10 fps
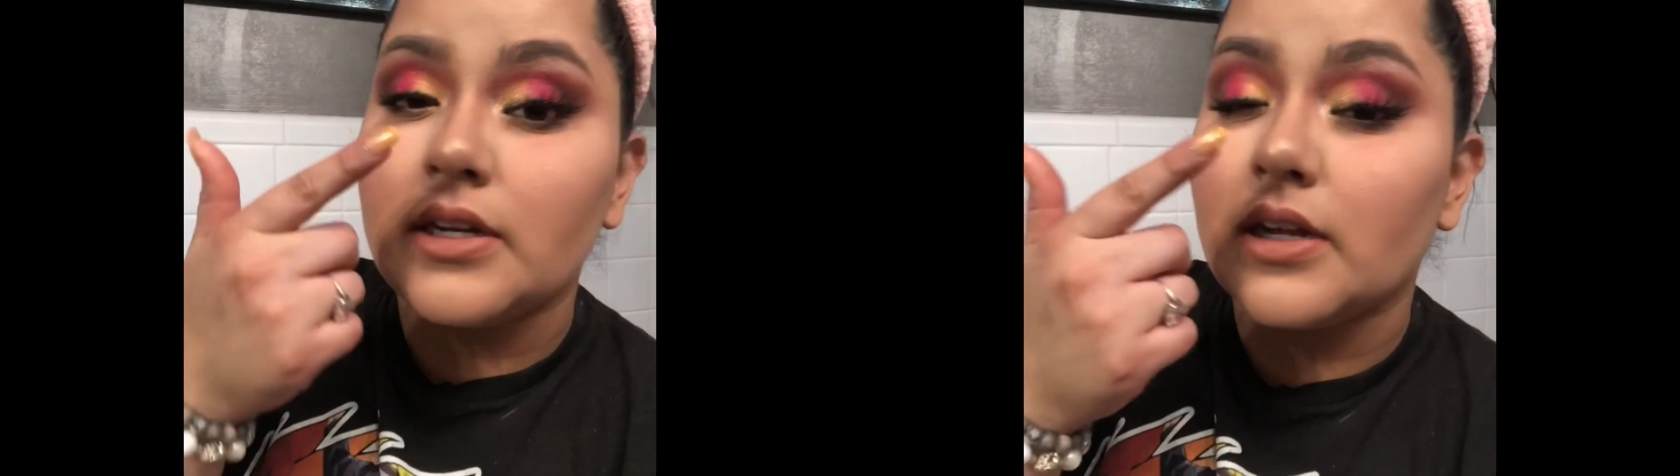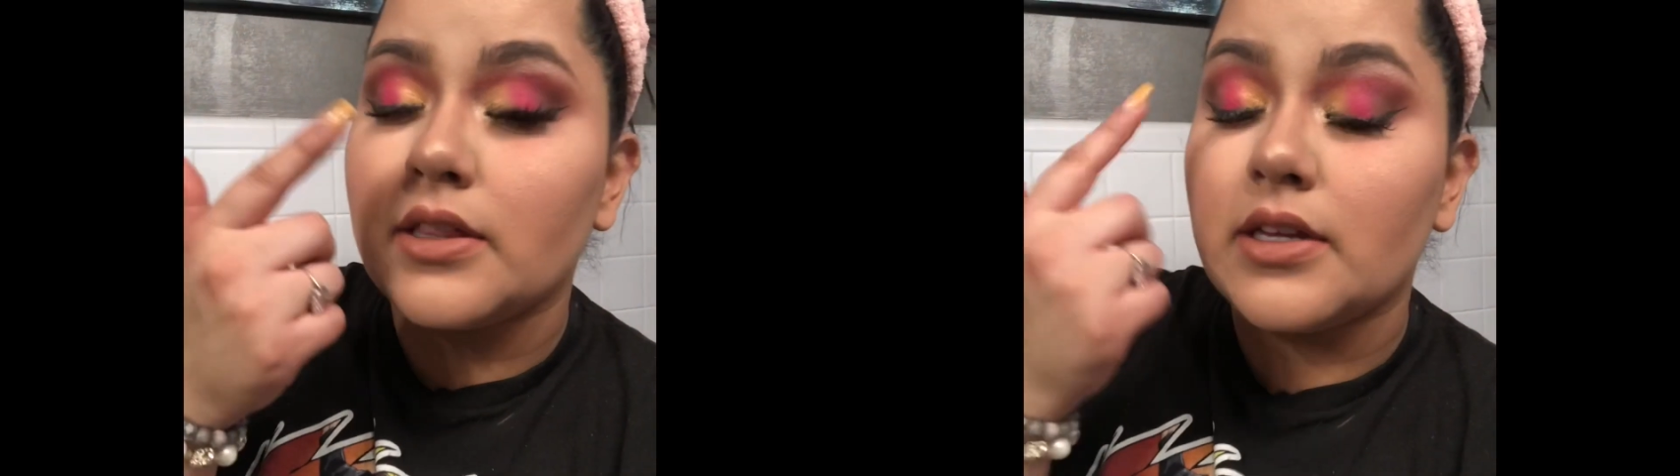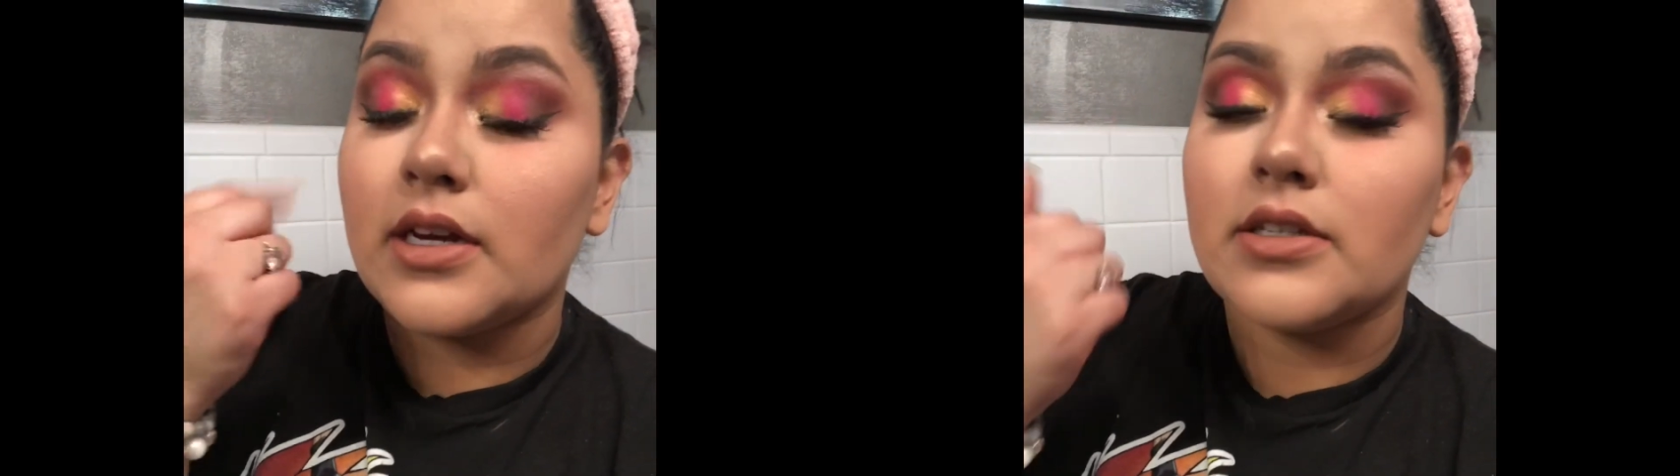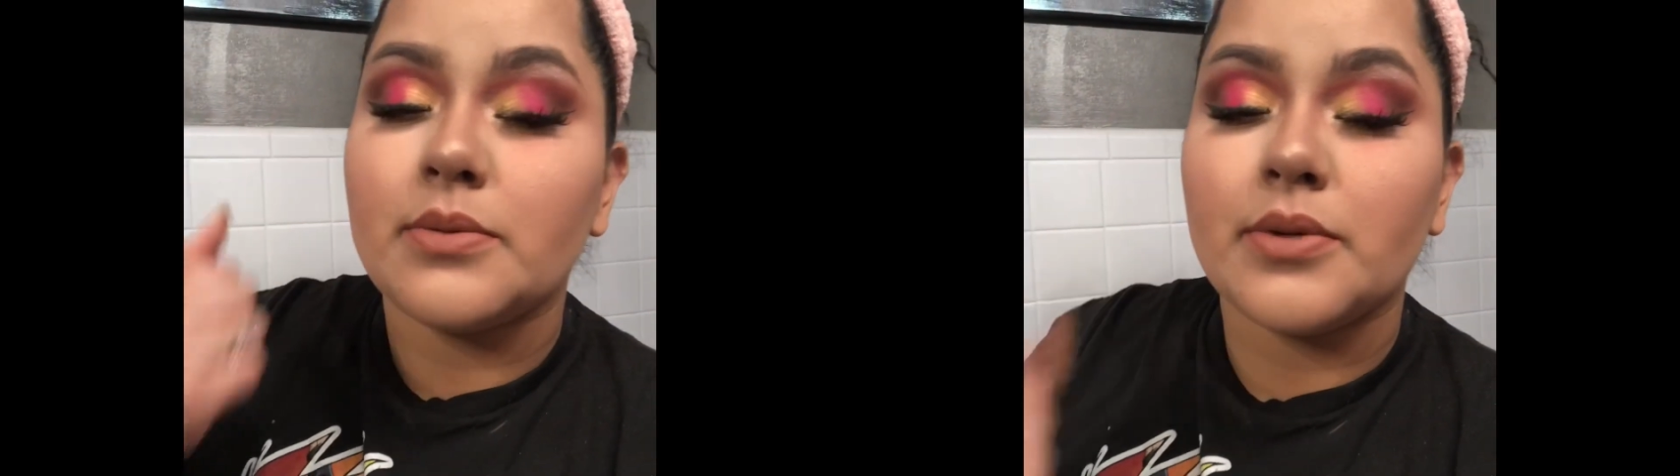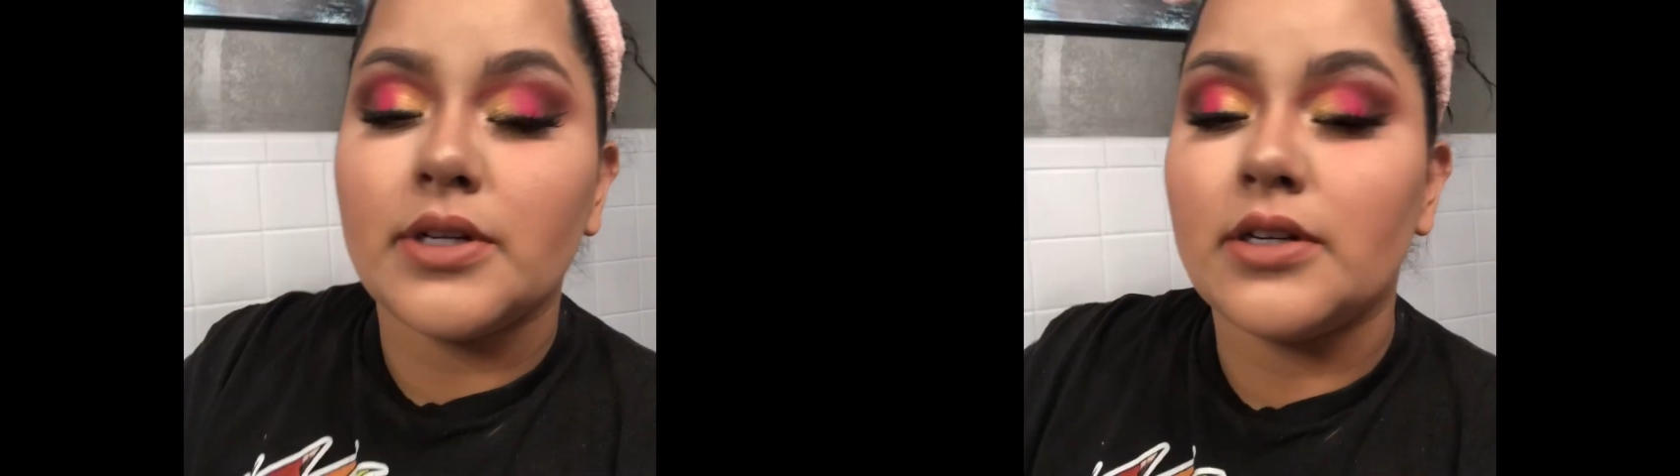and I think I
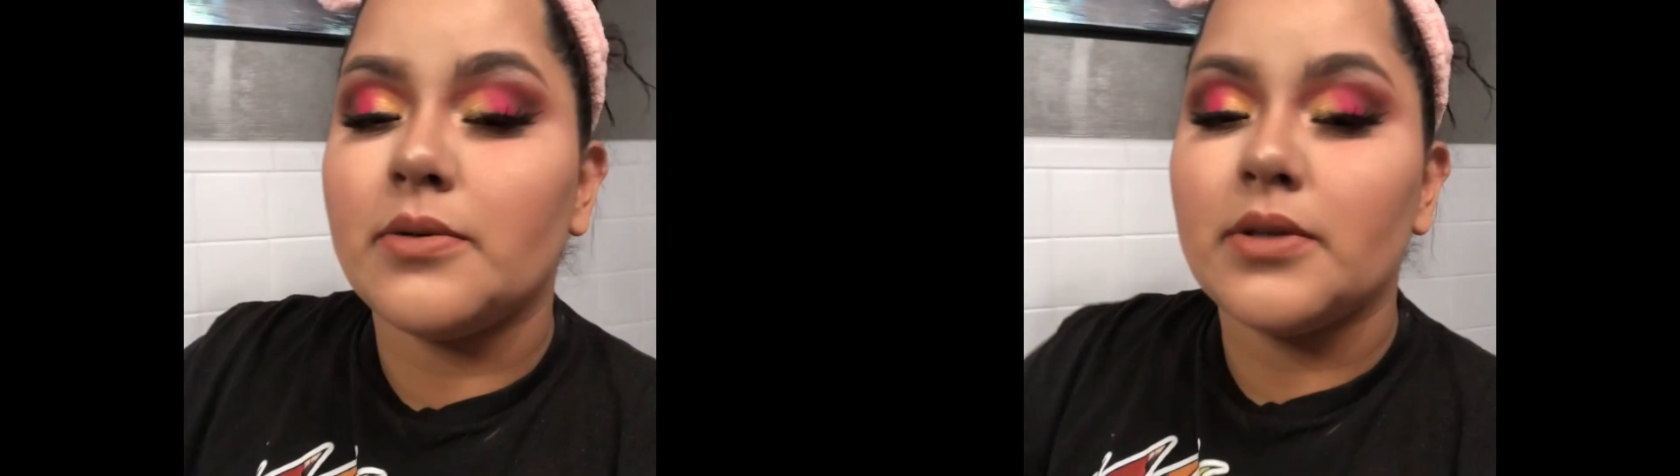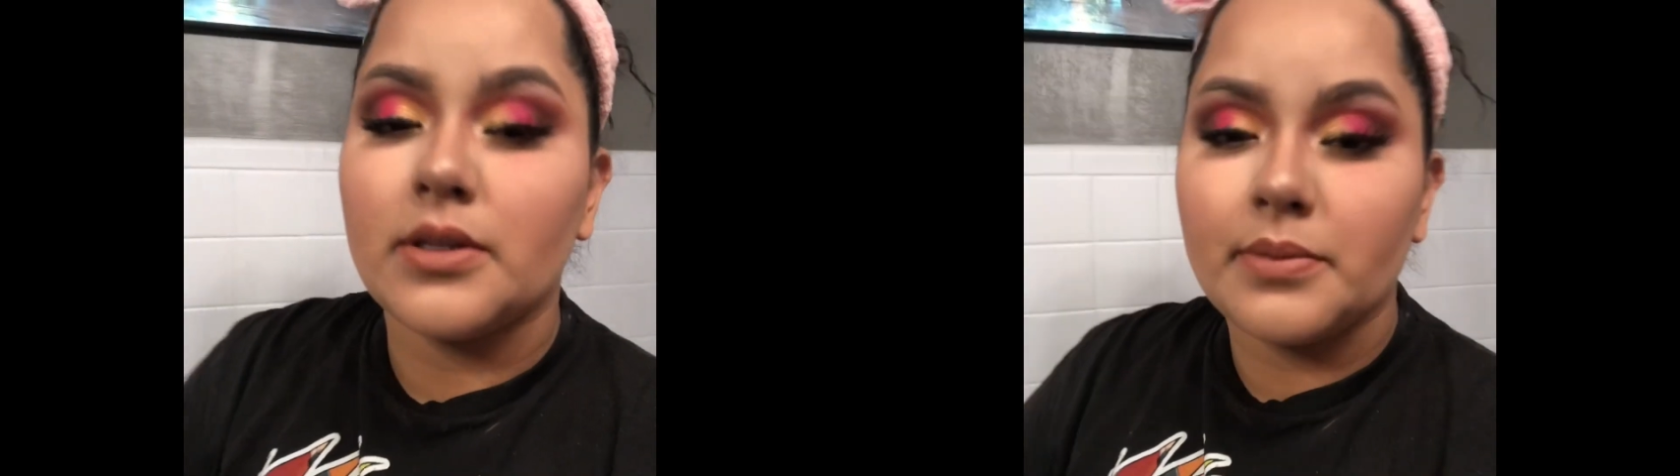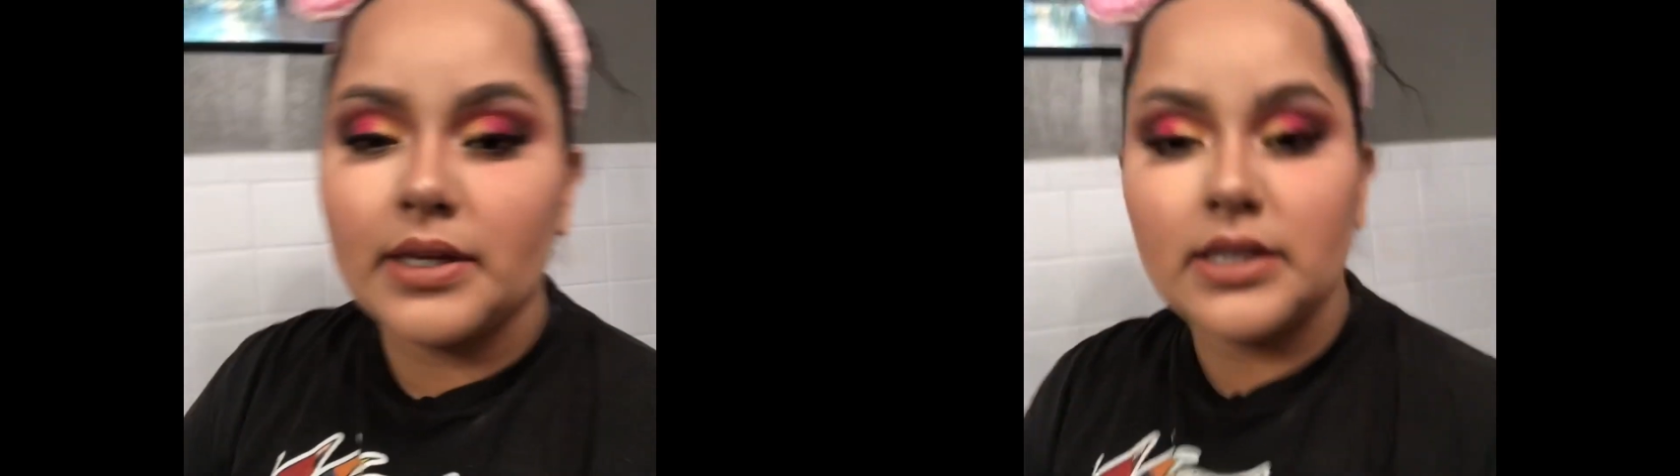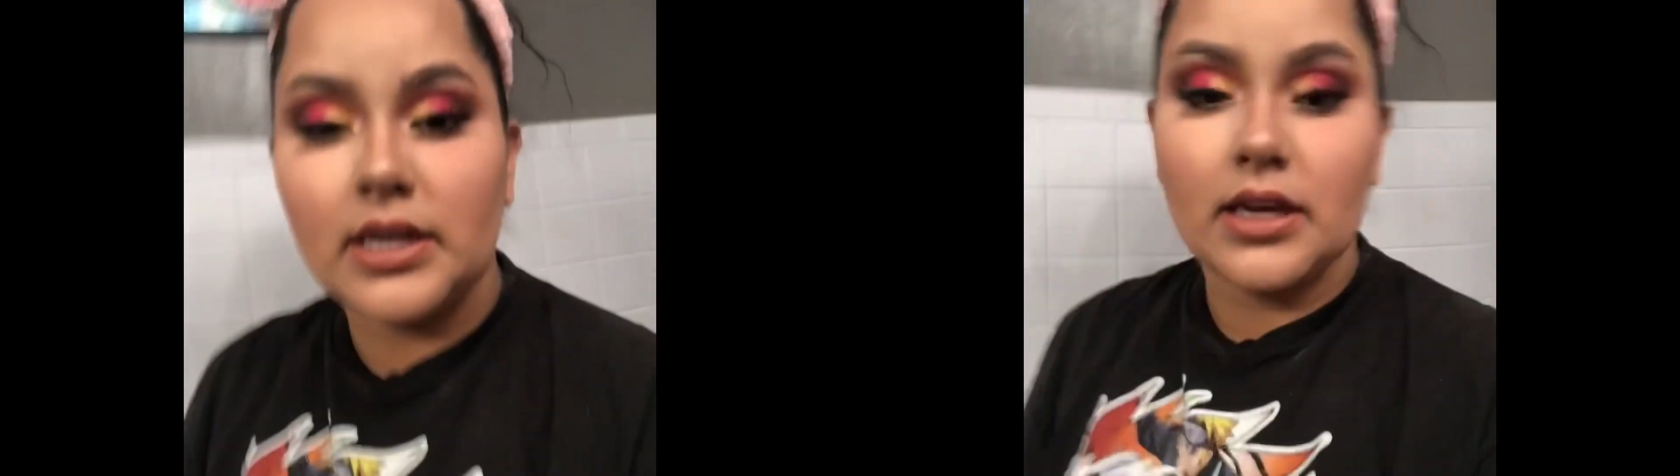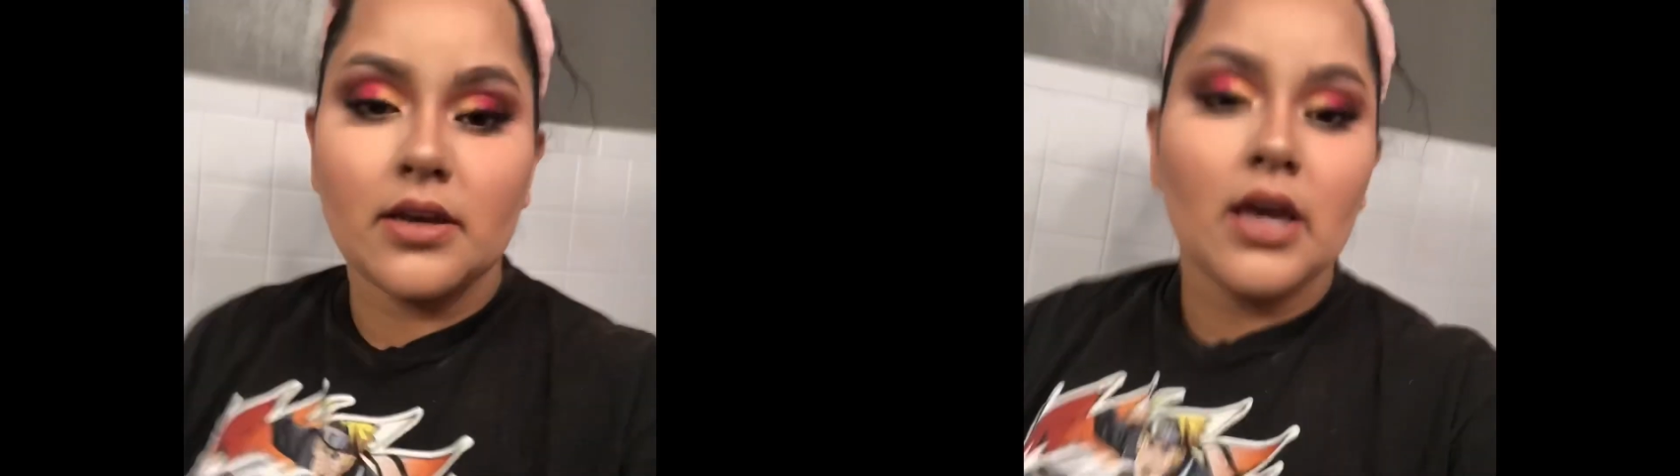did pretty good with the
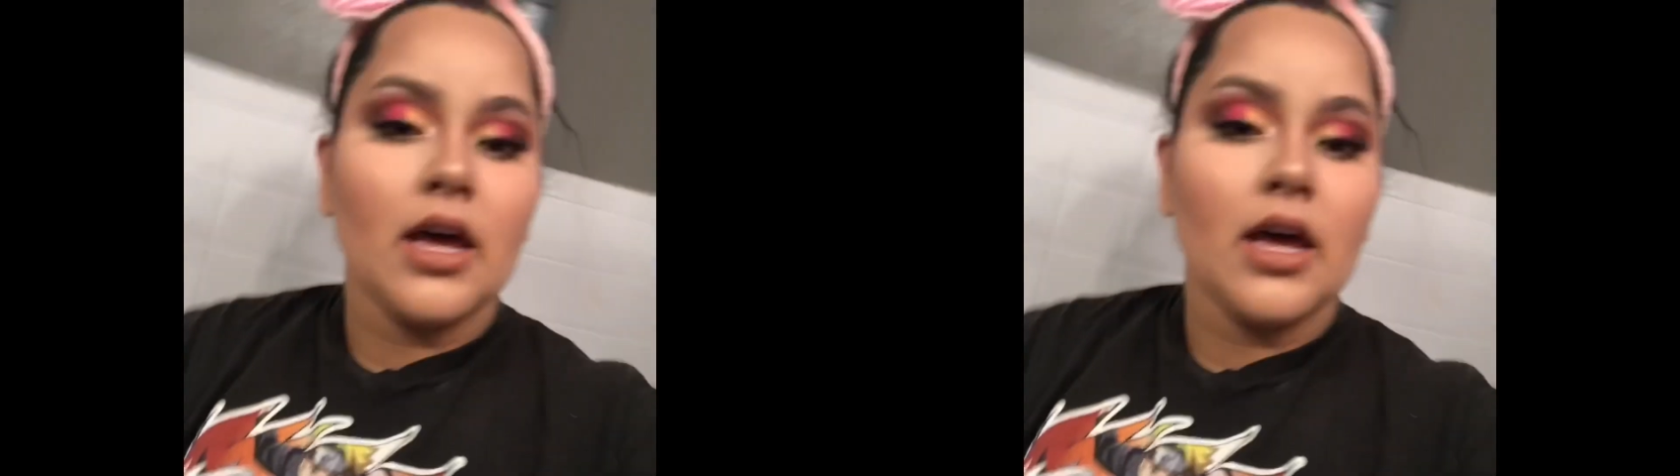blending.